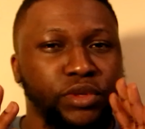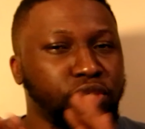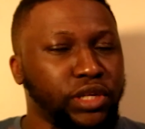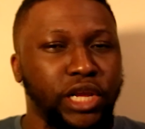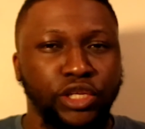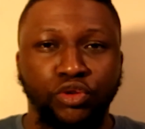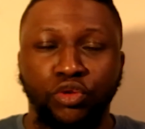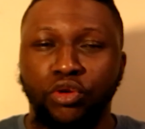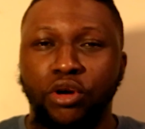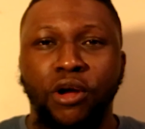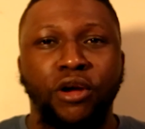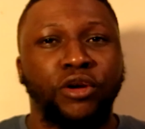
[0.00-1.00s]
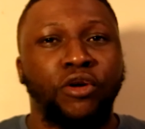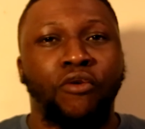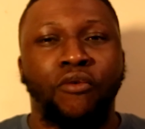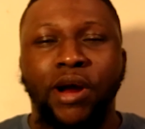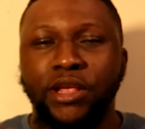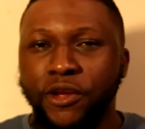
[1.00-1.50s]
So let's go.
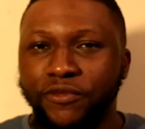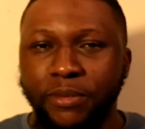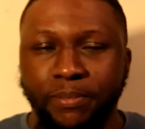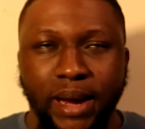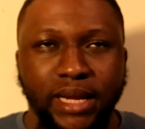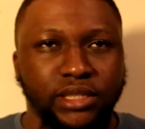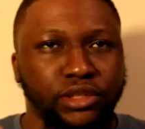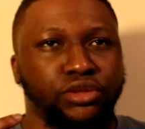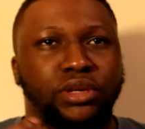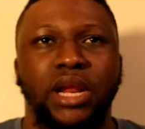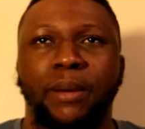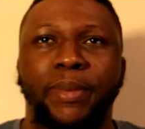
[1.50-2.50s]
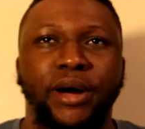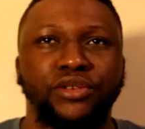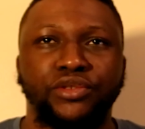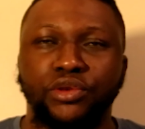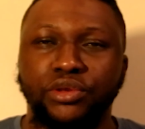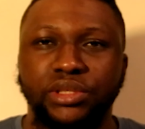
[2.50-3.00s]
Right off the bat, talking
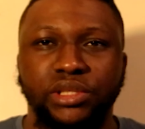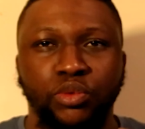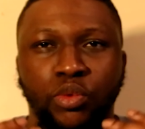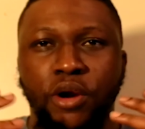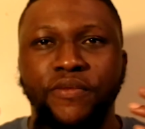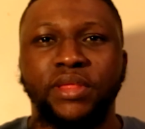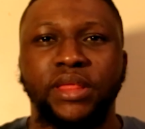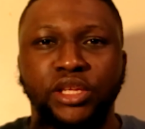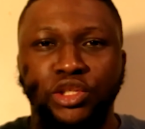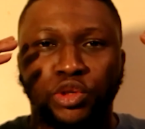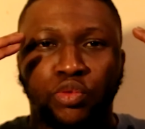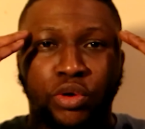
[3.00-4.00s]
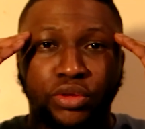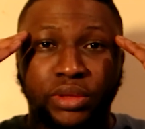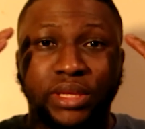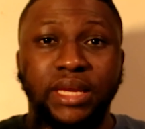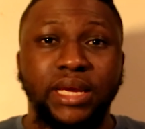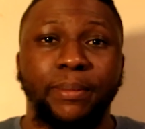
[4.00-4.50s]
about drones, one of the things you want to
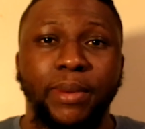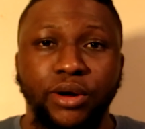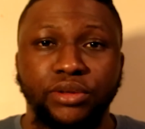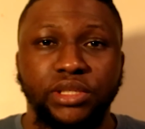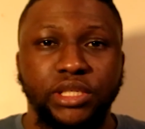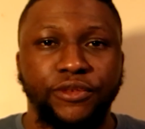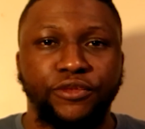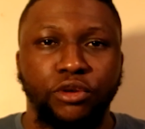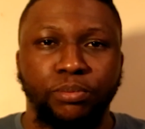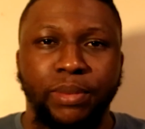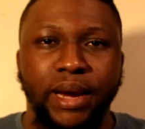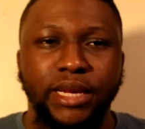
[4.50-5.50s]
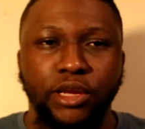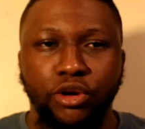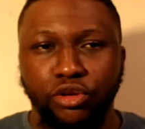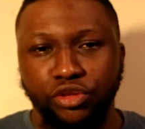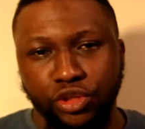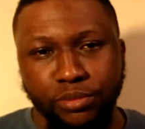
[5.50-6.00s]
think about if you're buying a
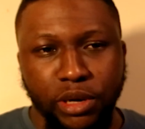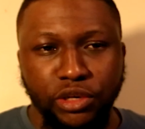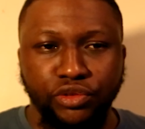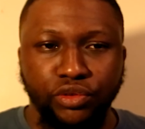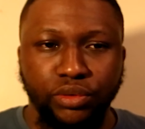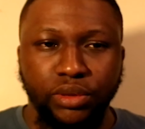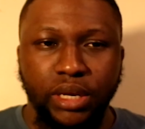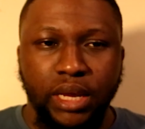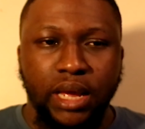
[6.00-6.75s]
consumer drone,